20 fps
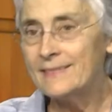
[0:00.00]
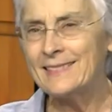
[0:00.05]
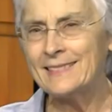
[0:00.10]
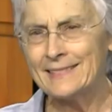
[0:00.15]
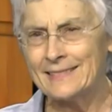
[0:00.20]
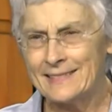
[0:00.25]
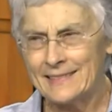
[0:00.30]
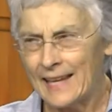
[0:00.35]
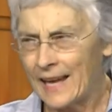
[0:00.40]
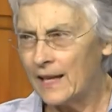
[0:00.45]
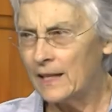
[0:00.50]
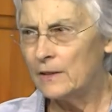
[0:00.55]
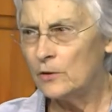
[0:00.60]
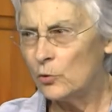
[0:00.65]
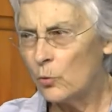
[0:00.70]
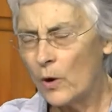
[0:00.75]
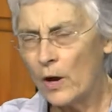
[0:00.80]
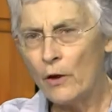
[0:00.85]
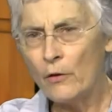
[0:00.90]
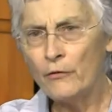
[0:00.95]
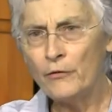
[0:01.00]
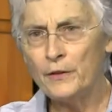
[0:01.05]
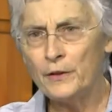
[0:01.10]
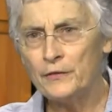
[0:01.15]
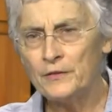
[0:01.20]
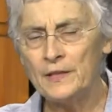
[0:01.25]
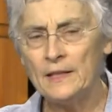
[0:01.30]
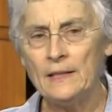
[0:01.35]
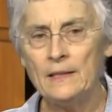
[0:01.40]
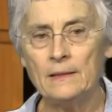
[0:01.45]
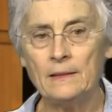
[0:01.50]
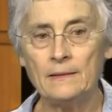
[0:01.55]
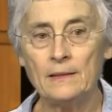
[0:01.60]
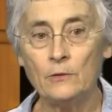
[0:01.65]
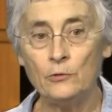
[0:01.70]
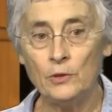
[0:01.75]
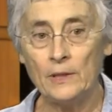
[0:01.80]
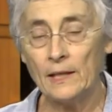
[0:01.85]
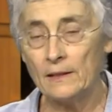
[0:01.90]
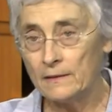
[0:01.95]
10, 12, 15 until
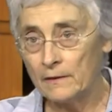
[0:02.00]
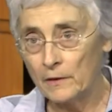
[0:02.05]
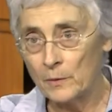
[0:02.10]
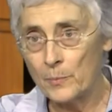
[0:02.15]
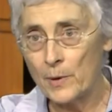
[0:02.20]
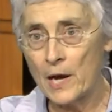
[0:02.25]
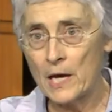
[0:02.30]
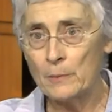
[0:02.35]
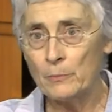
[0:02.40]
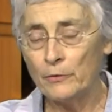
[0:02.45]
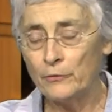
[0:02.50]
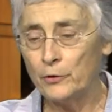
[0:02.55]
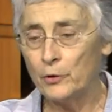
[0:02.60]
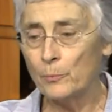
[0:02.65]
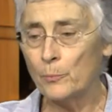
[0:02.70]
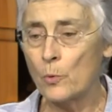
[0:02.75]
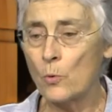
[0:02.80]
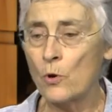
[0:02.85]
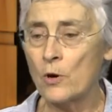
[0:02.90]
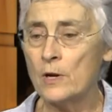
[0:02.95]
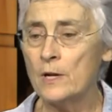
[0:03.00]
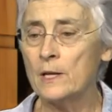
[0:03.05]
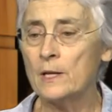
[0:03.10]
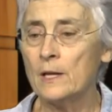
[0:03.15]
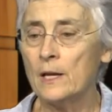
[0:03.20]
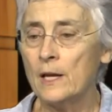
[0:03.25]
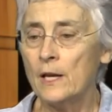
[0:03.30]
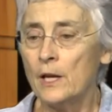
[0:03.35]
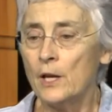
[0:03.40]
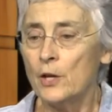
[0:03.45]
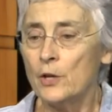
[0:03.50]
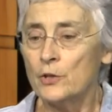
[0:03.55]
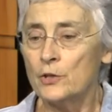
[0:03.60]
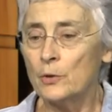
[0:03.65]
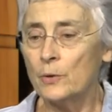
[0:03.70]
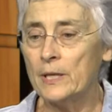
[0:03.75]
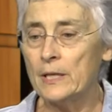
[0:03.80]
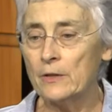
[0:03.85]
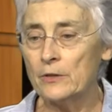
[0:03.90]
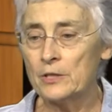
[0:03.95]
you get to the bottom of your board. So
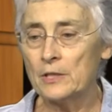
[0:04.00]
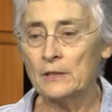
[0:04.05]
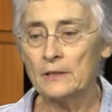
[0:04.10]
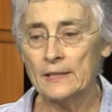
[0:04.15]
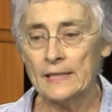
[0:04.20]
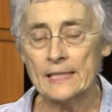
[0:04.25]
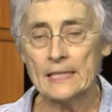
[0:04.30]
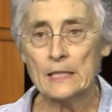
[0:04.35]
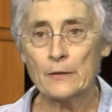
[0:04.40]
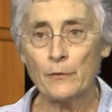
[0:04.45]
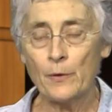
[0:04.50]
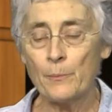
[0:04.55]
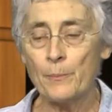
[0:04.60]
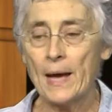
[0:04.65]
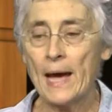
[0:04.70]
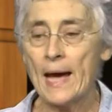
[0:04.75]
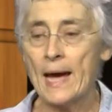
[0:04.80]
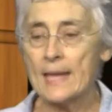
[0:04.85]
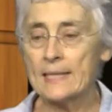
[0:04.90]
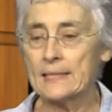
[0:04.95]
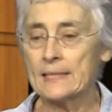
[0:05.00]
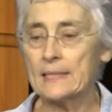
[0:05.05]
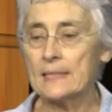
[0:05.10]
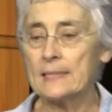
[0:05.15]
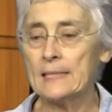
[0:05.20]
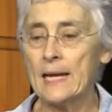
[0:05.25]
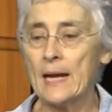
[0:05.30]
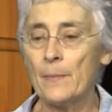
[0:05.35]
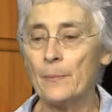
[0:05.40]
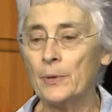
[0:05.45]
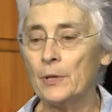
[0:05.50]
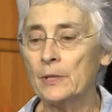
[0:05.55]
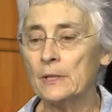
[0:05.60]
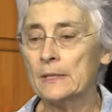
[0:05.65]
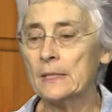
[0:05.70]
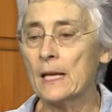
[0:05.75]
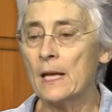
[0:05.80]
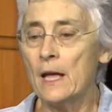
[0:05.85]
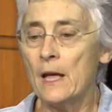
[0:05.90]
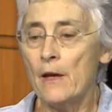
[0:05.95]
here's a list from past examples:
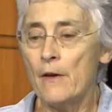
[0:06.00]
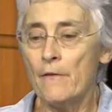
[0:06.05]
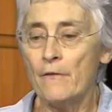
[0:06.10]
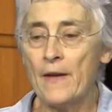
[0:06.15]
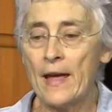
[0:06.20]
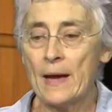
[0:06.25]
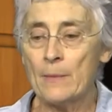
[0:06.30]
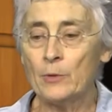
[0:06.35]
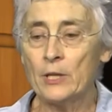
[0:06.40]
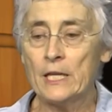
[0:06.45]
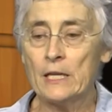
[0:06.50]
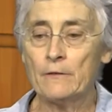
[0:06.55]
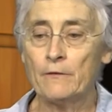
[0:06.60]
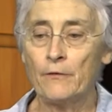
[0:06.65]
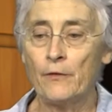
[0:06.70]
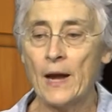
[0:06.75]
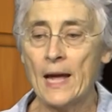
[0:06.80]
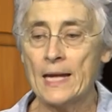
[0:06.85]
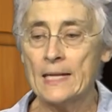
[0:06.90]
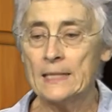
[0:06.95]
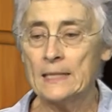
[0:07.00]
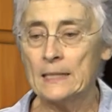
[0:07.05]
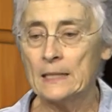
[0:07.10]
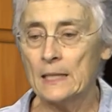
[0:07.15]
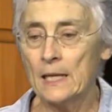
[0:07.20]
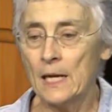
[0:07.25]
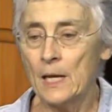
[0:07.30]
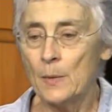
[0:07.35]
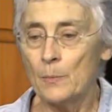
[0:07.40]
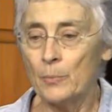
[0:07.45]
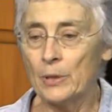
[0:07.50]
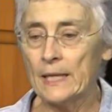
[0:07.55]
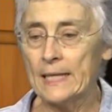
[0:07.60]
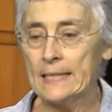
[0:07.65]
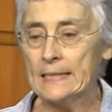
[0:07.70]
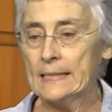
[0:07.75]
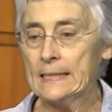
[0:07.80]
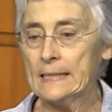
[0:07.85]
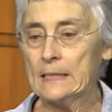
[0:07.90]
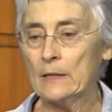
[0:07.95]
family and friends,
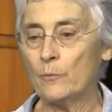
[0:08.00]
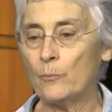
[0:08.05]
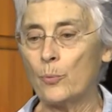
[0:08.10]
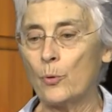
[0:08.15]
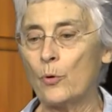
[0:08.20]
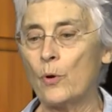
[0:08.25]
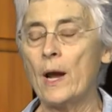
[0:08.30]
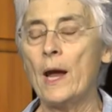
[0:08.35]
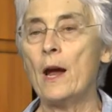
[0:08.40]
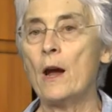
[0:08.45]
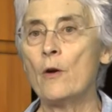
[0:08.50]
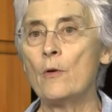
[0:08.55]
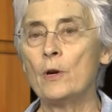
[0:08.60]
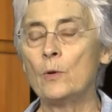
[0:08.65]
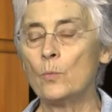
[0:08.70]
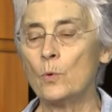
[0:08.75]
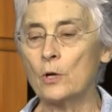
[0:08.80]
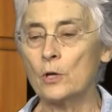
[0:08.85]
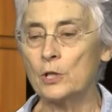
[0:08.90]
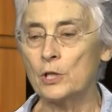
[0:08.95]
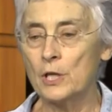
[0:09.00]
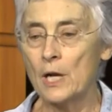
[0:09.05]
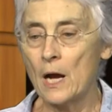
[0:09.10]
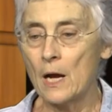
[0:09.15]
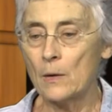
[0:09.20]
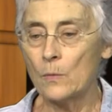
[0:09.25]
places of prayer and worship,